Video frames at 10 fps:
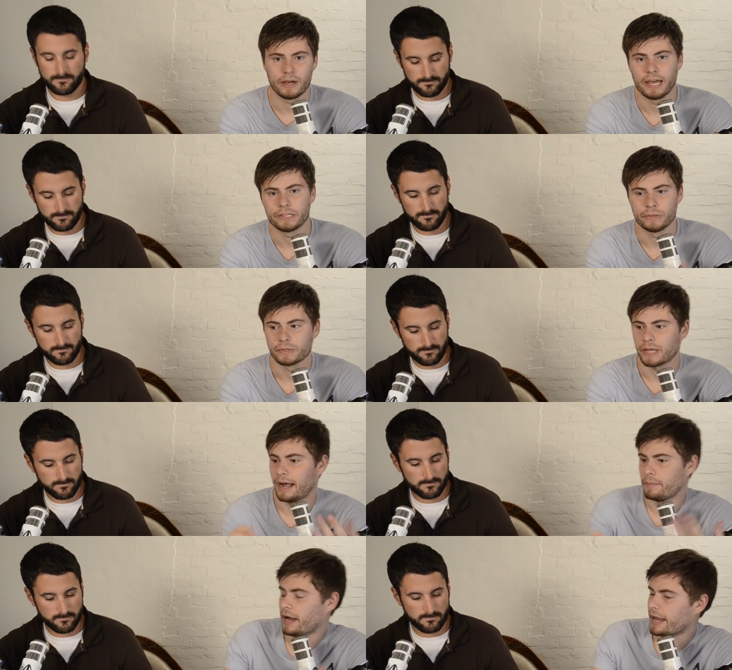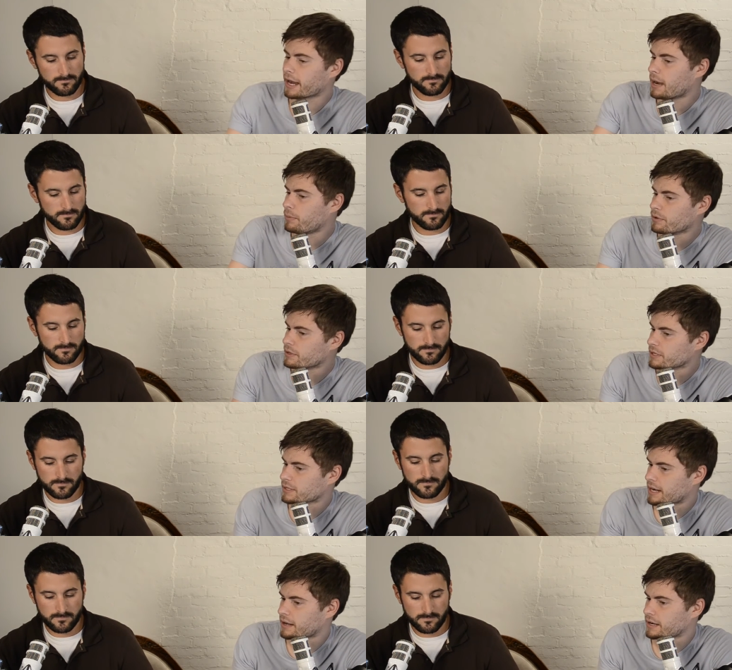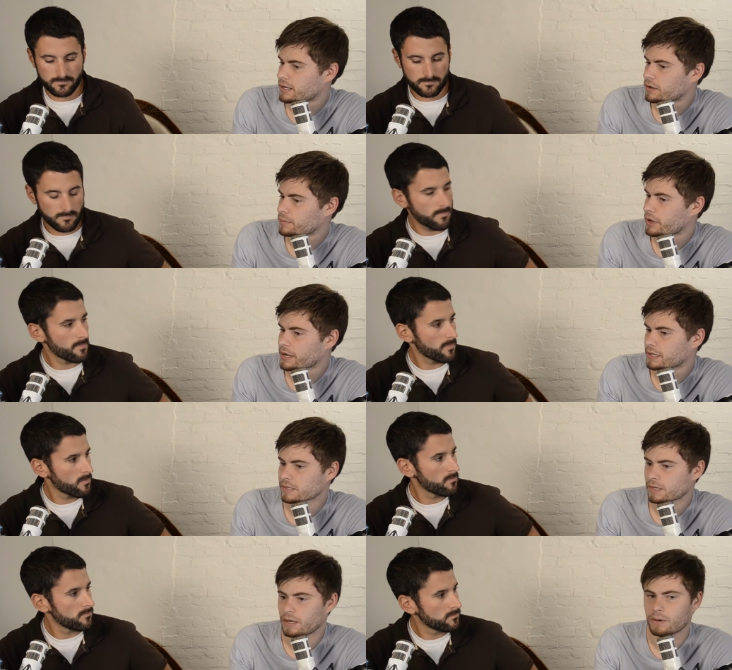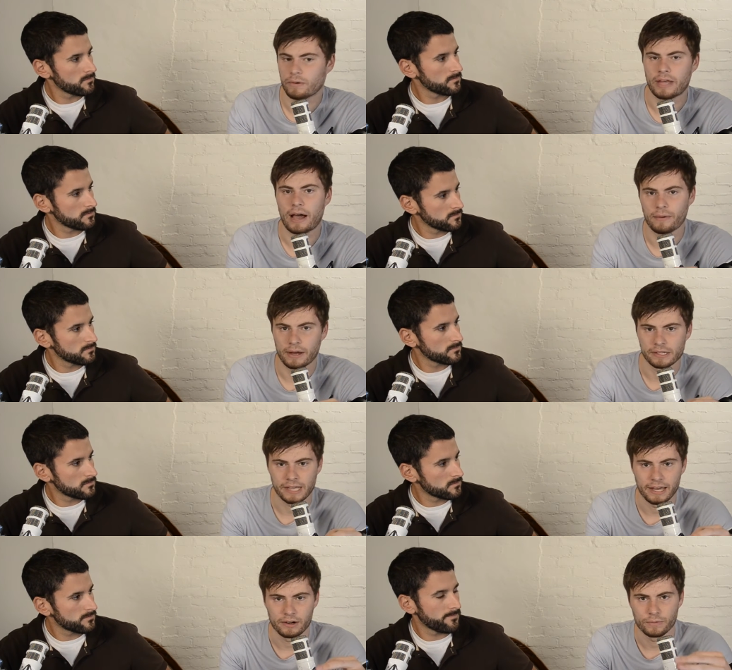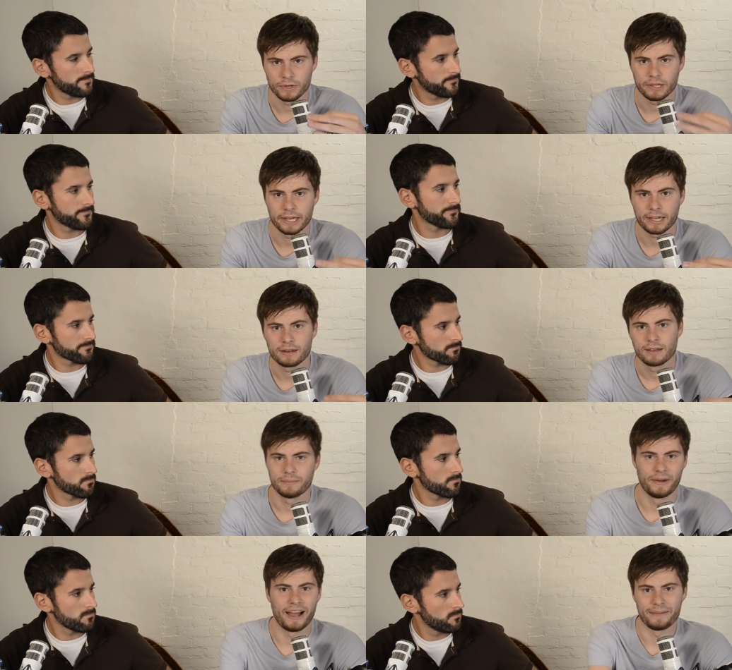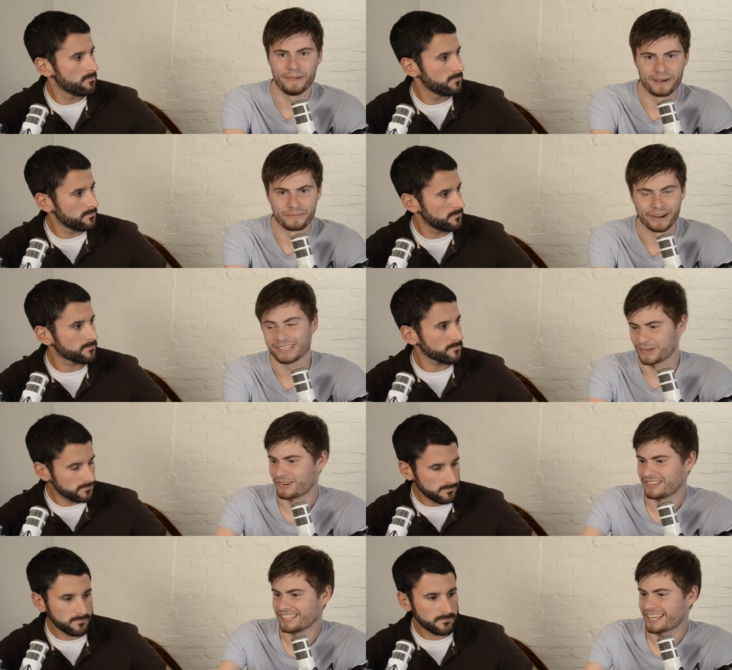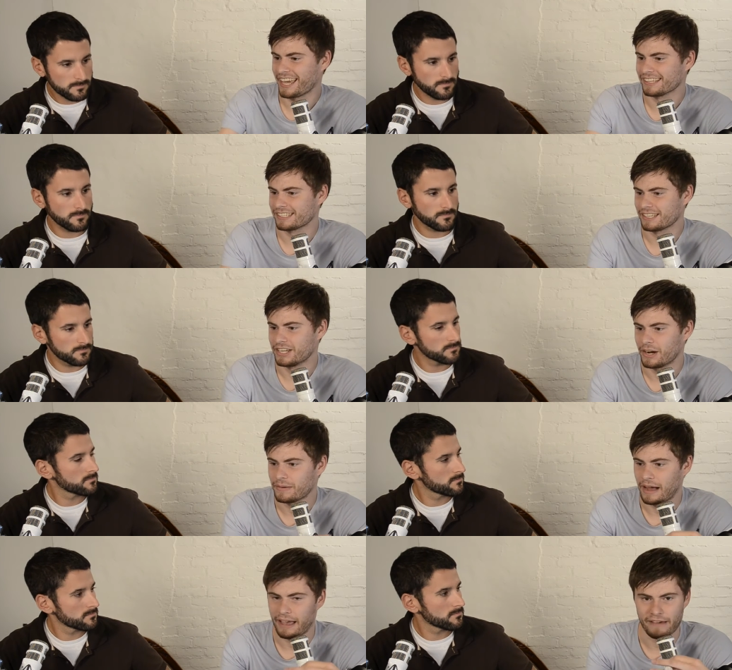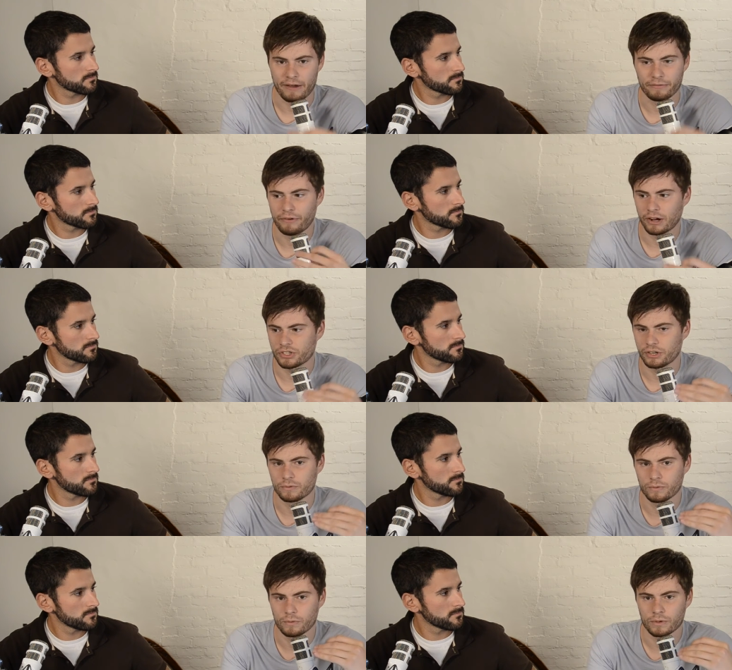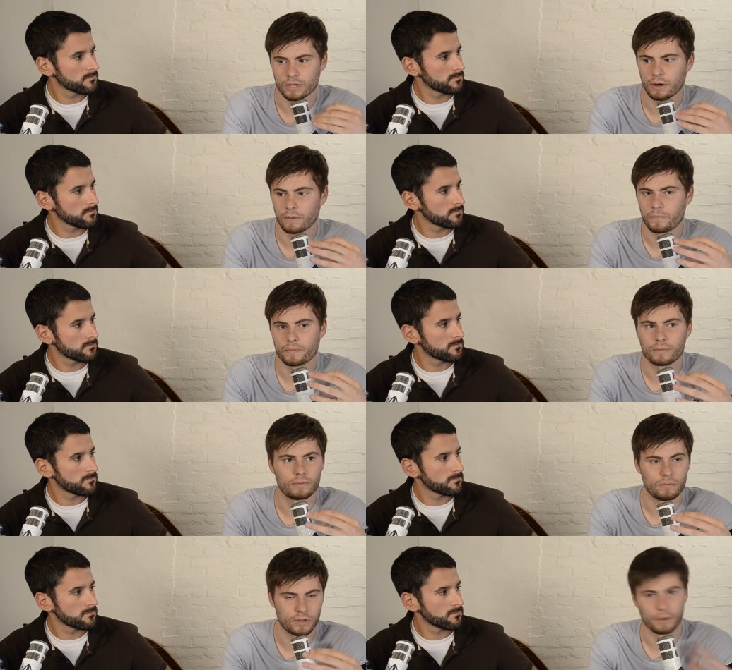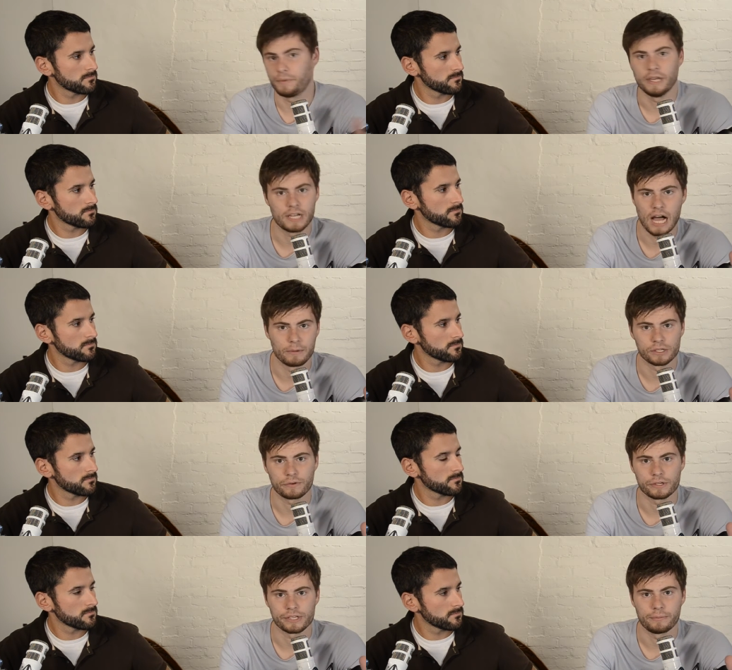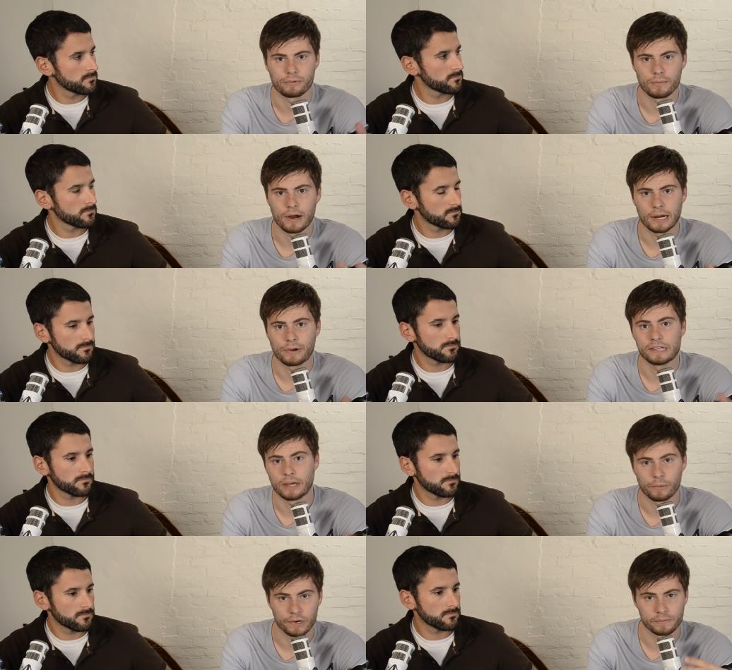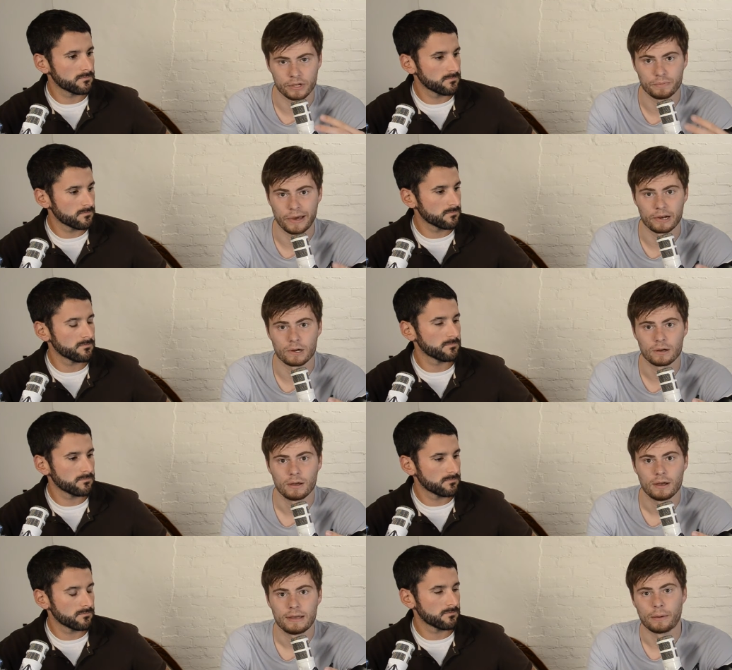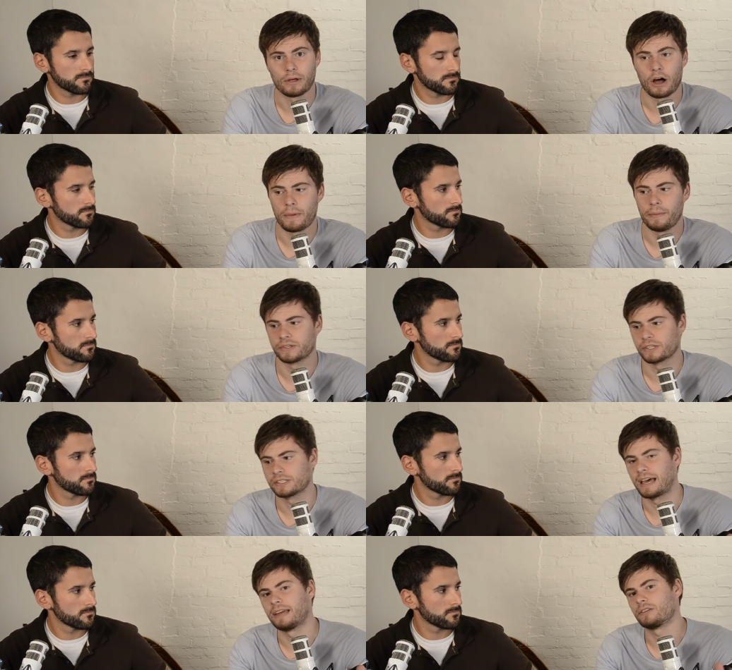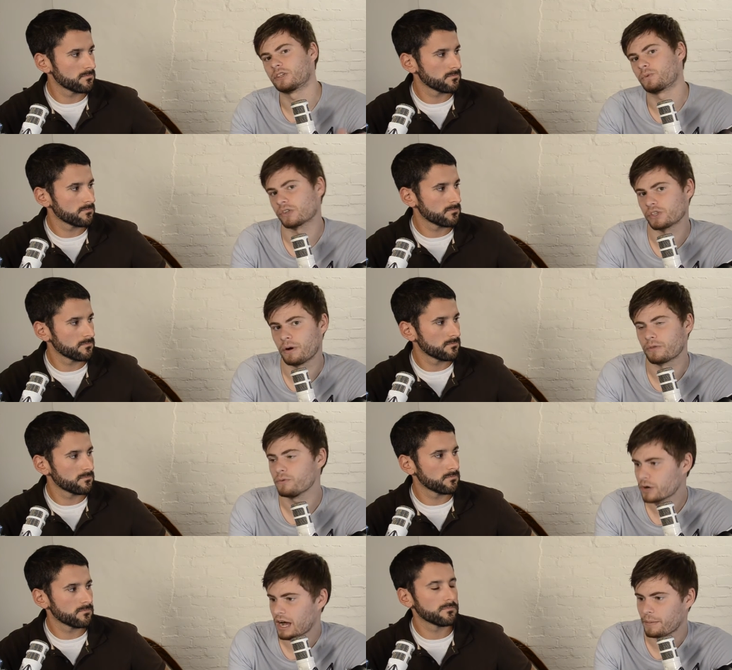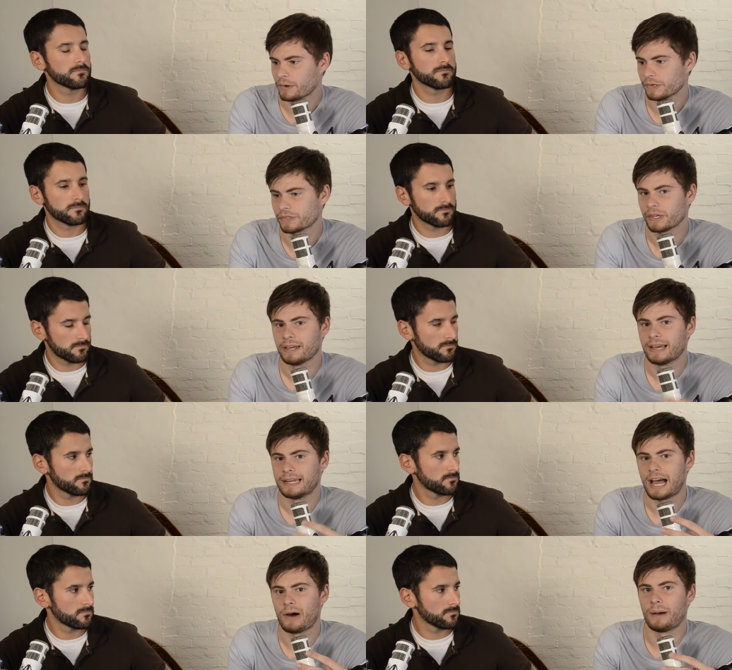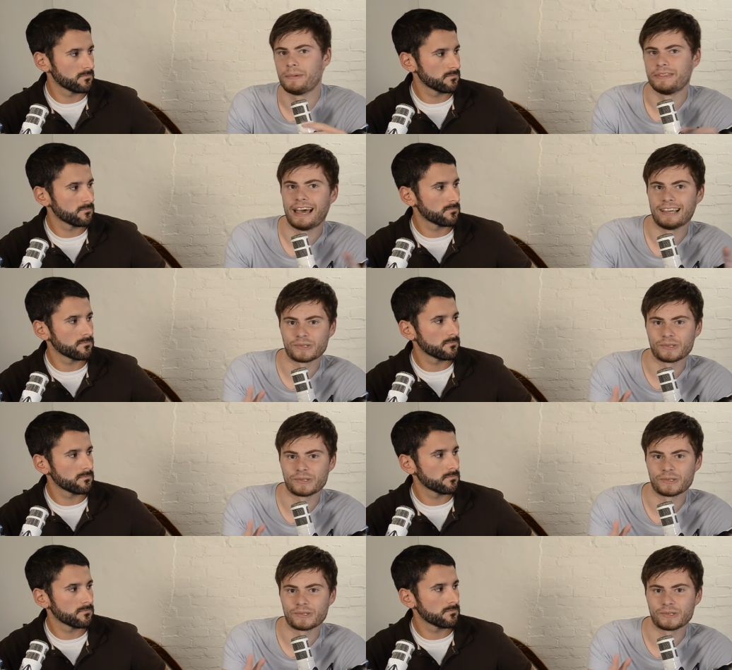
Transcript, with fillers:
Speaker 1: on iTunes. I buy a couple of these $99 plugins. Well, now I decide I don't really like it. My iPod breaks, or in this case, you know, I found a function in you know WP Commerce, for example, or MarketPress that works much better. That will help my business that doesn't work so well with WooCommerce now I'm in that